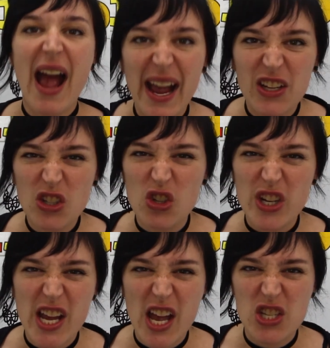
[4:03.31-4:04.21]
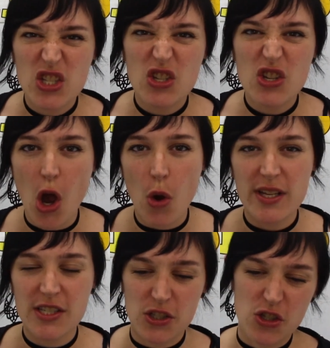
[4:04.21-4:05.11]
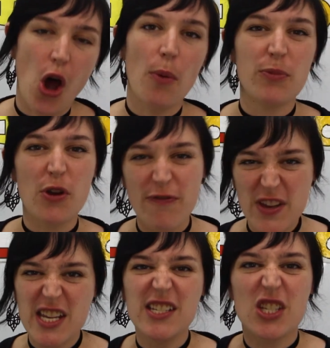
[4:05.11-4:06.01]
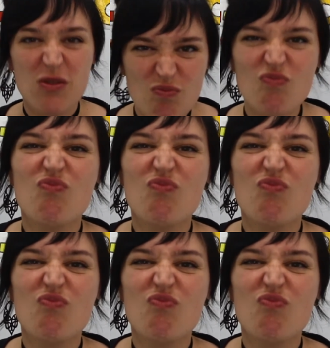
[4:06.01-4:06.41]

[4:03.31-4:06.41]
angry and you know it, stomp your feet.